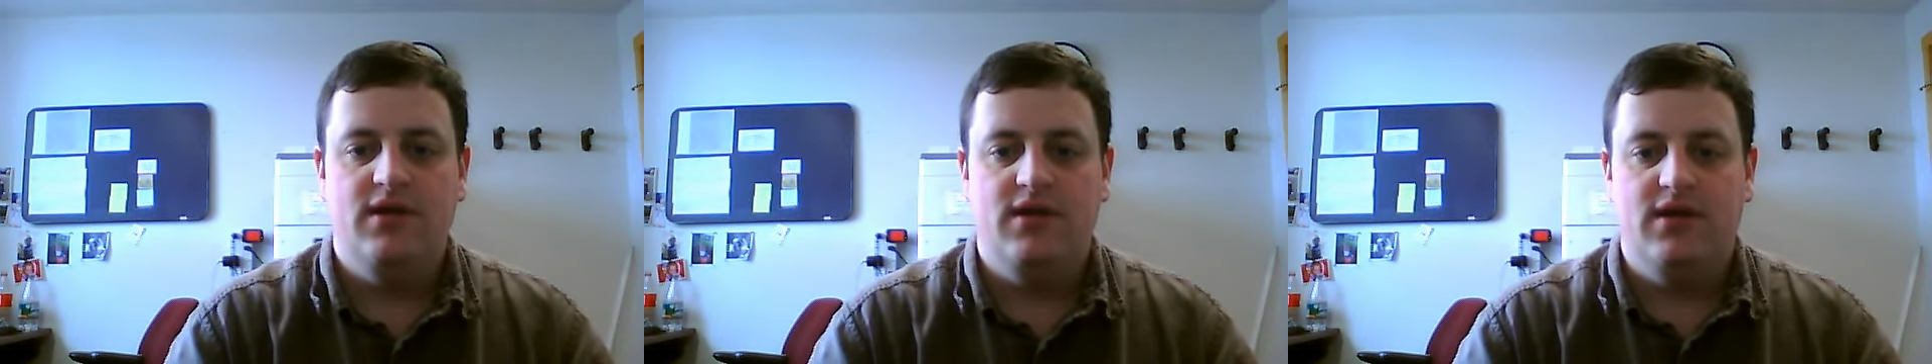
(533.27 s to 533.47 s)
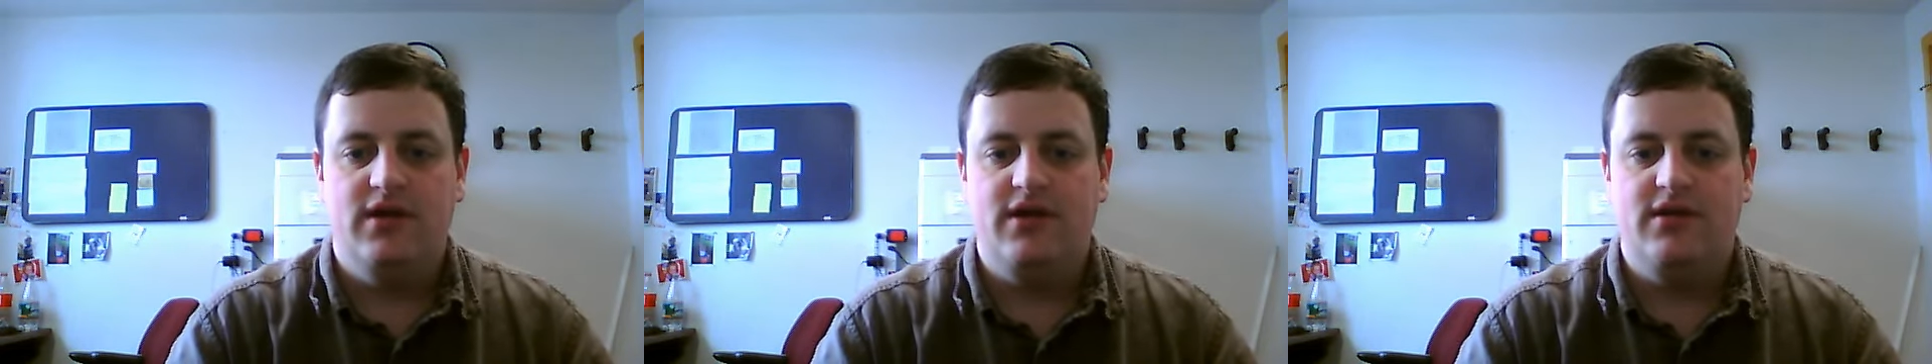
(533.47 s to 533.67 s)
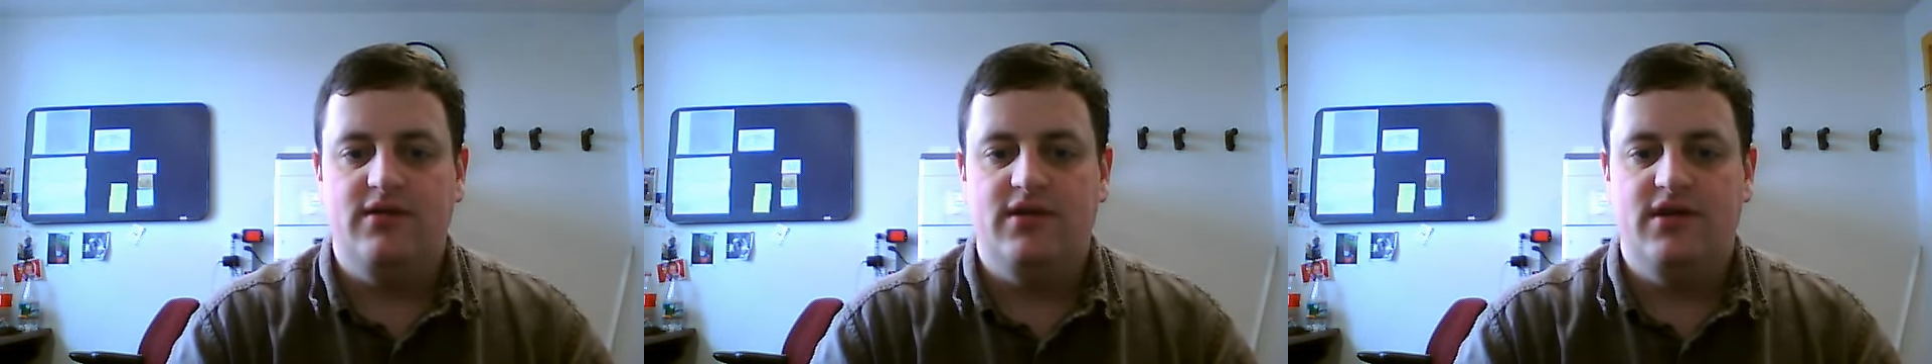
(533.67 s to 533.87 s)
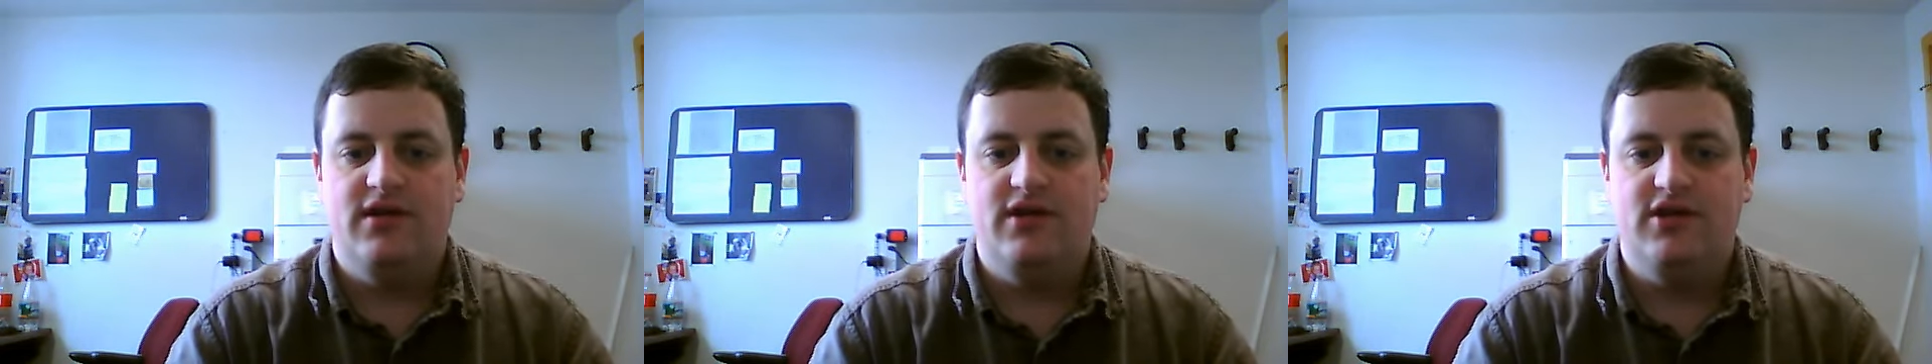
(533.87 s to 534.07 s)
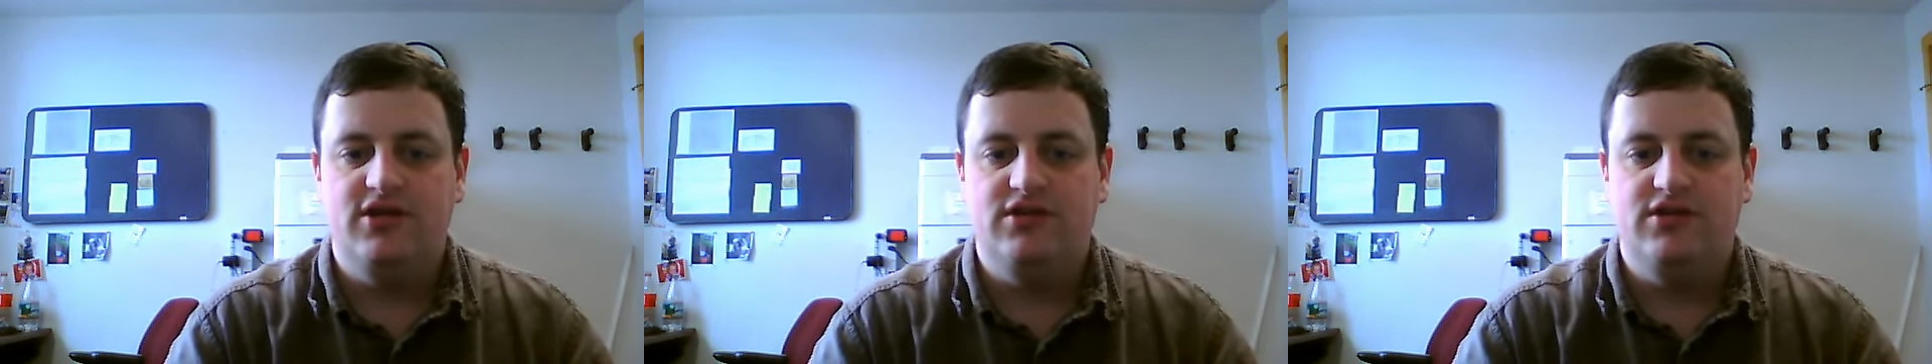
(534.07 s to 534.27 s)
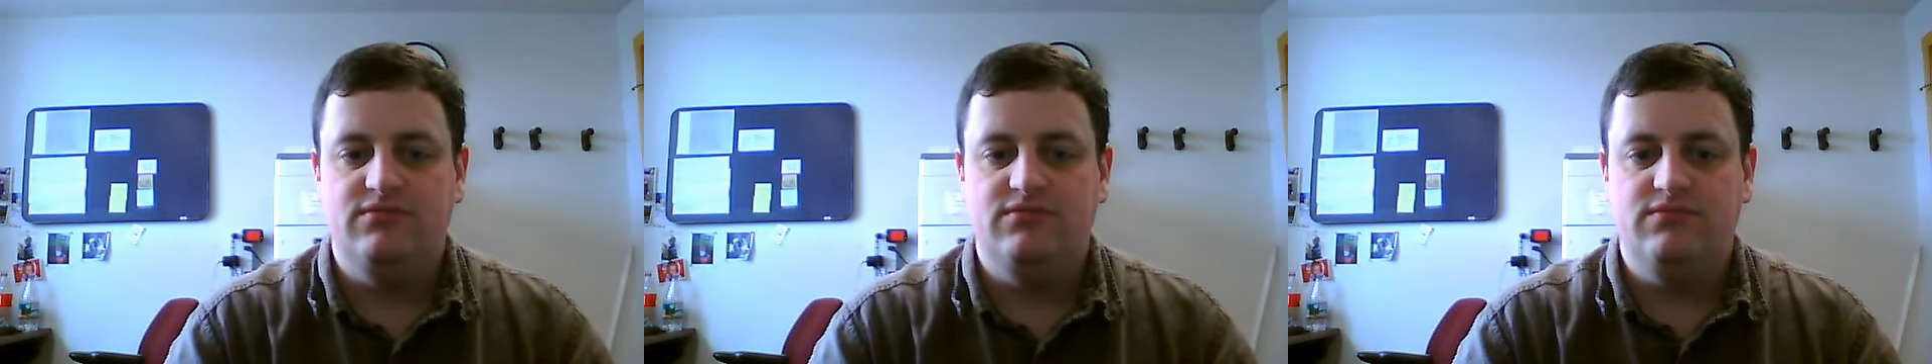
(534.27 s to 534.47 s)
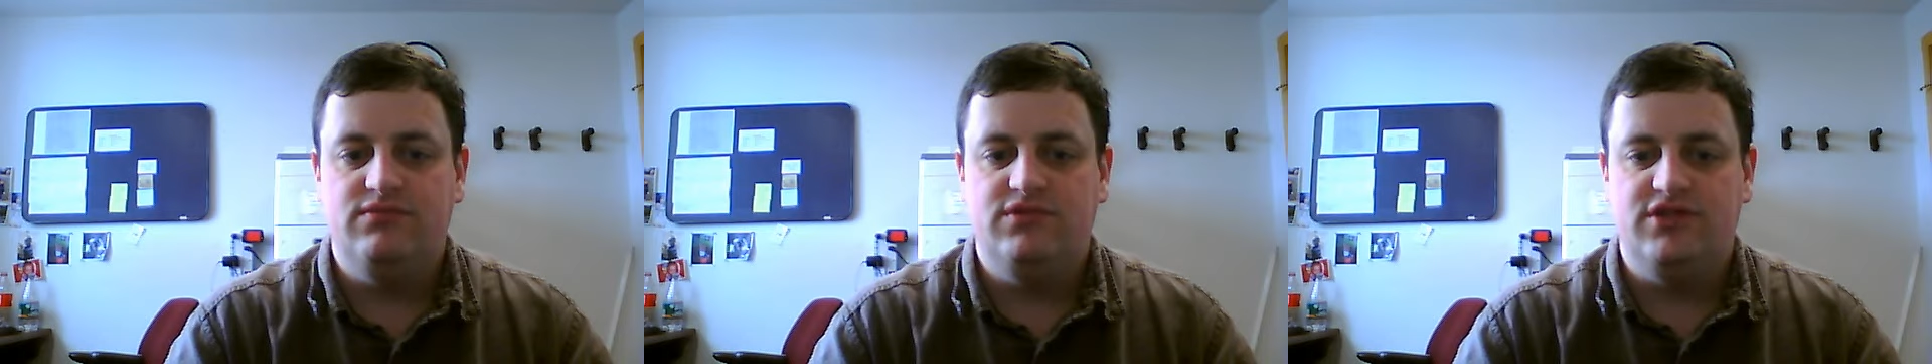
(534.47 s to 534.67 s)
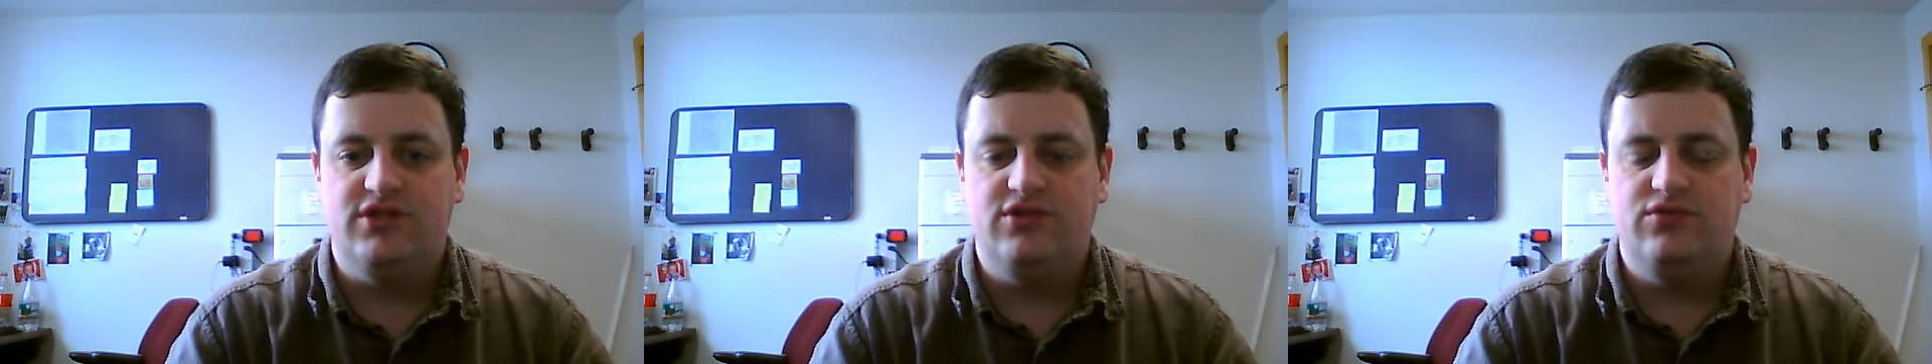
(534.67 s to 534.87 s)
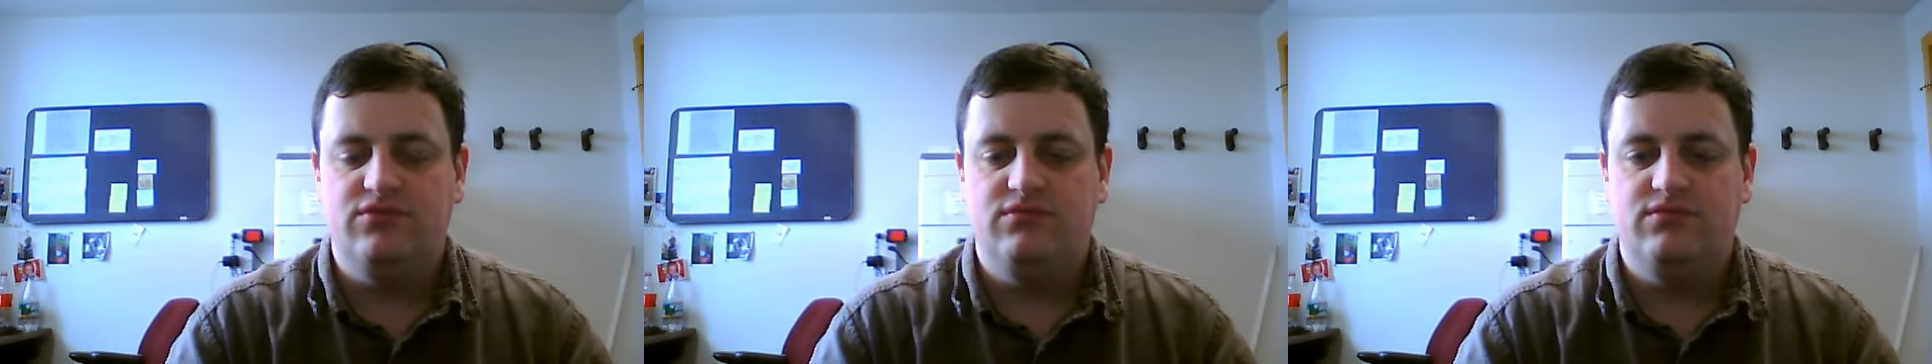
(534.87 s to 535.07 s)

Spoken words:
All right. So